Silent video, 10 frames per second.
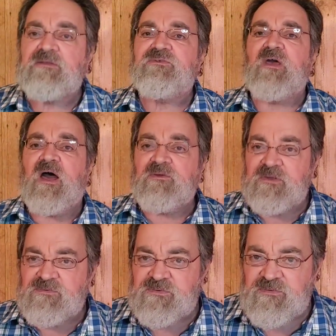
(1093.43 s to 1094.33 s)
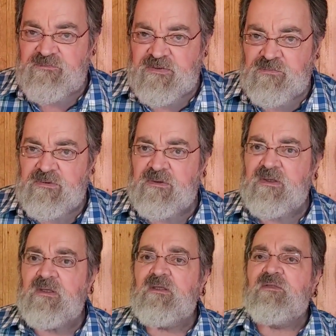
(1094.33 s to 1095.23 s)
And it's God who gives us the victory.
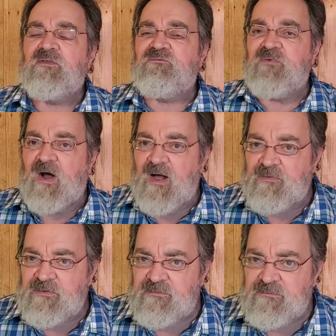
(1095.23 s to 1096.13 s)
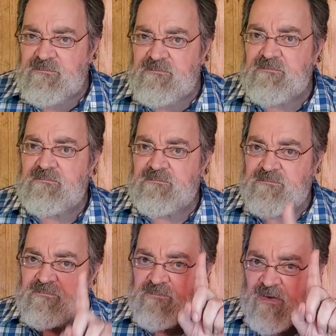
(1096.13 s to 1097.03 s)
The Father,
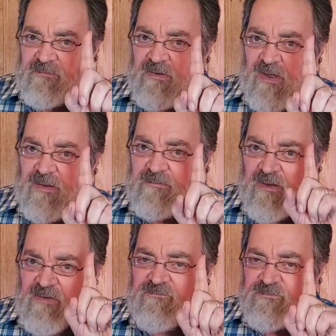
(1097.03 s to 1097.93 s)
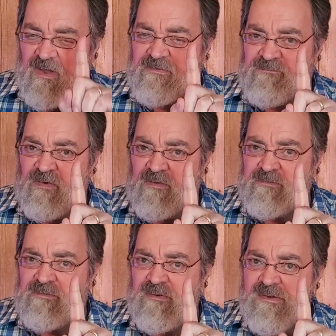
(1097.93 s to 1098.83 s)
Father God, God the
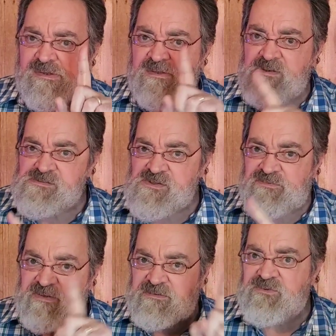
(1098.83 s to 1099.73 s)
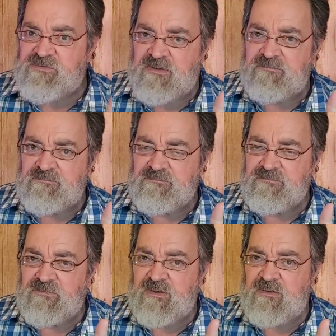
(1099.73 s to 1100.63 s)
Father, sent his son,
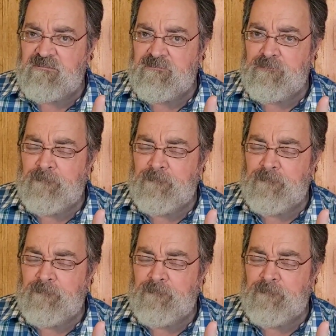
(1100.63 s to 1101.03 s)
okay?